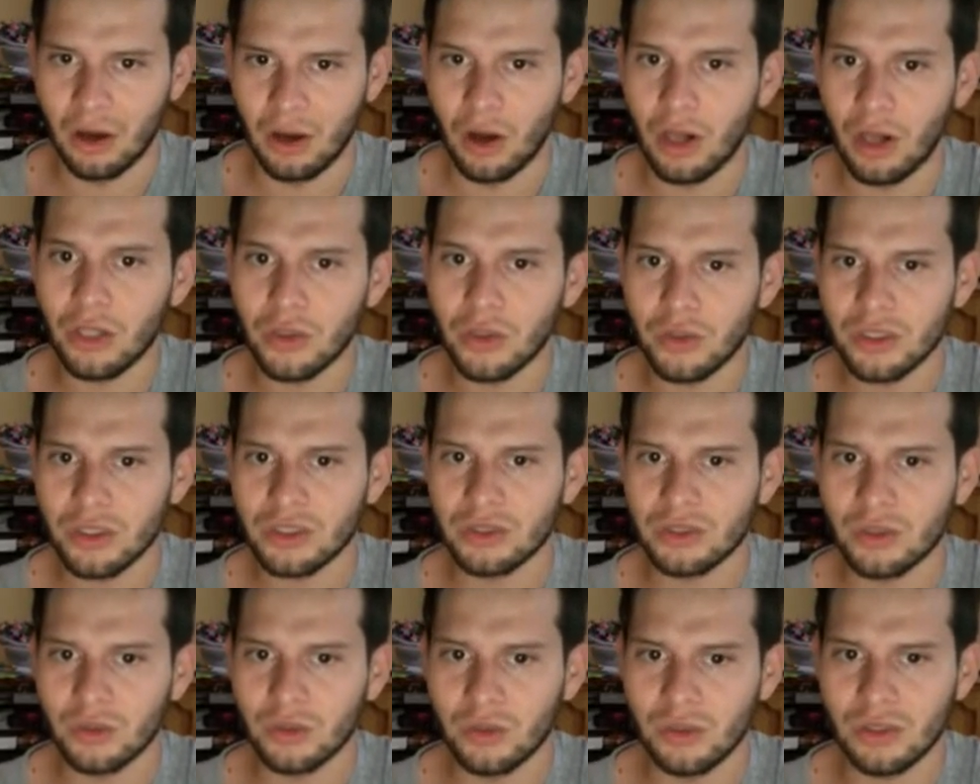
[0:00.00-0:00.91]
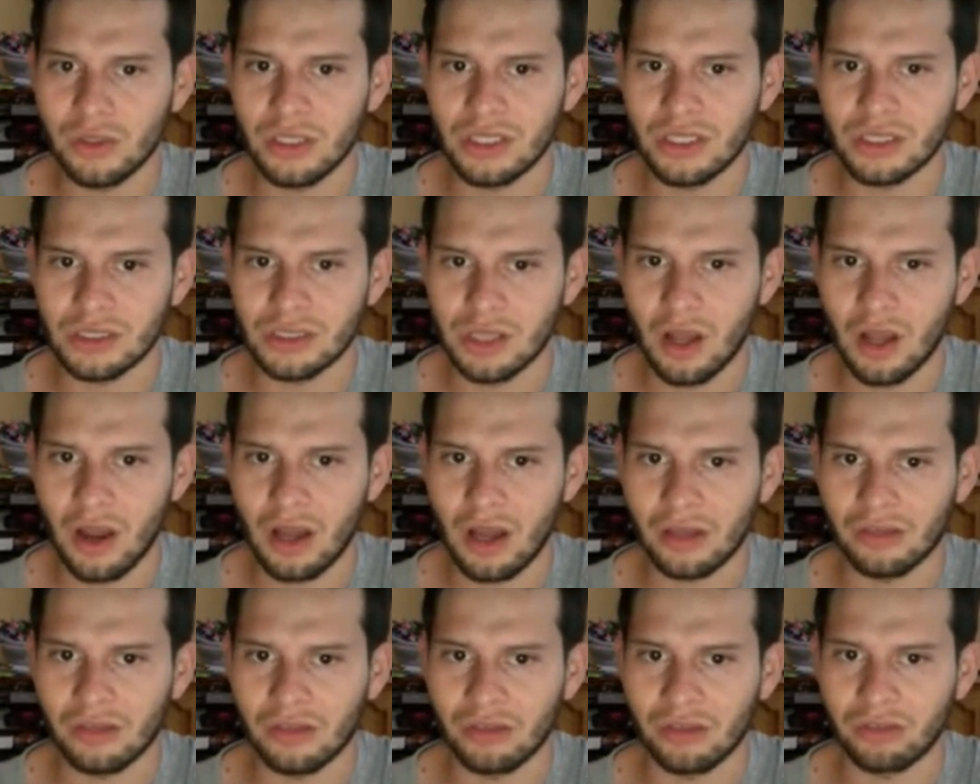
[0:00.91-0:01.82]
All you need to do is
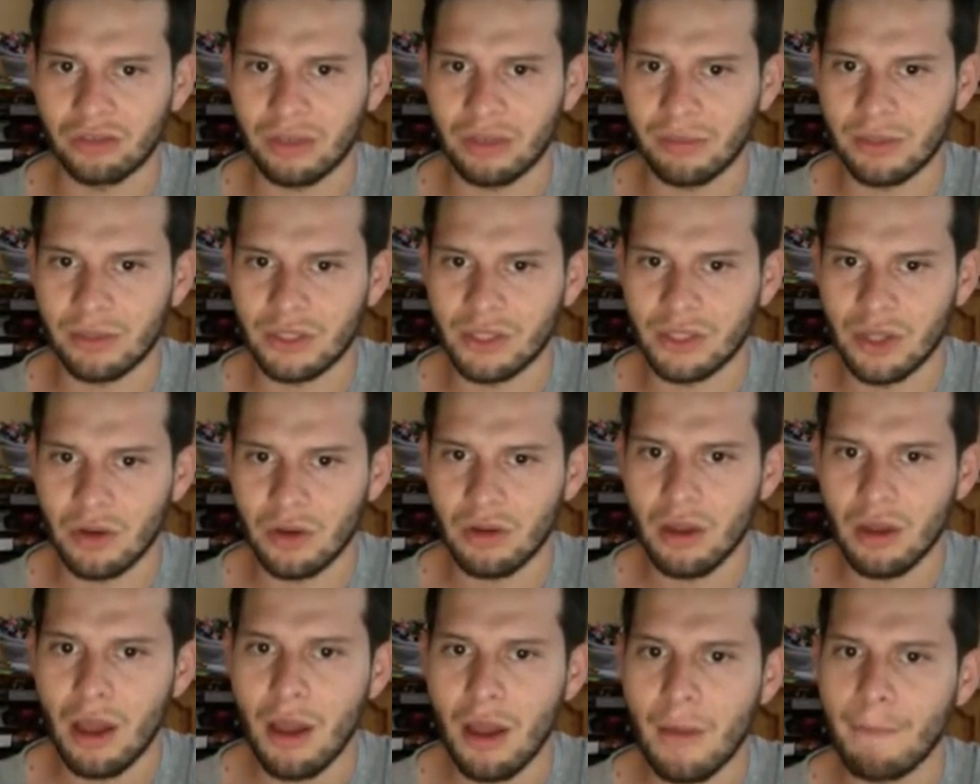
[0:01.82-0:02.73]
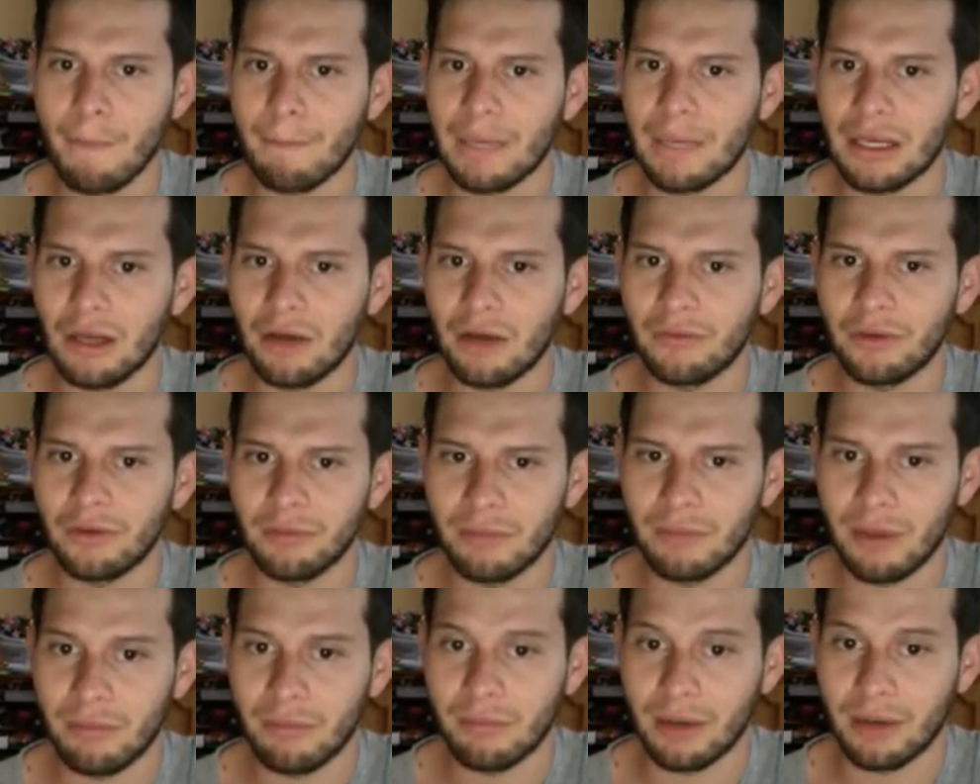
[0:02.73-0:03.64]
tug at the strip as shown below
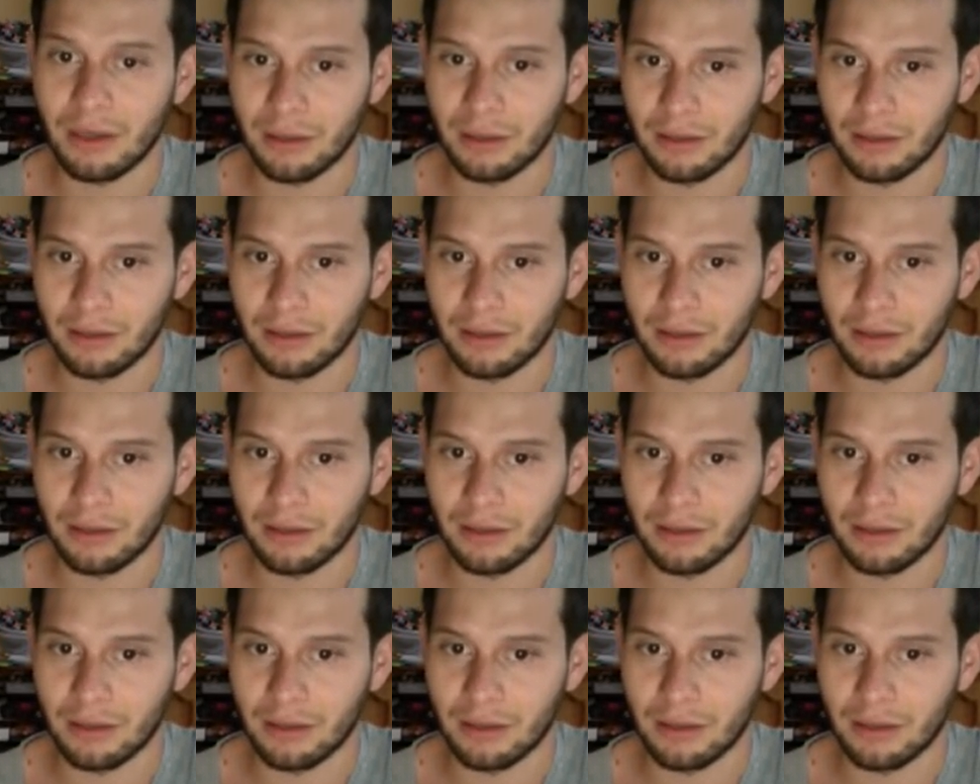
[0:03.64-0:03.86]
remember.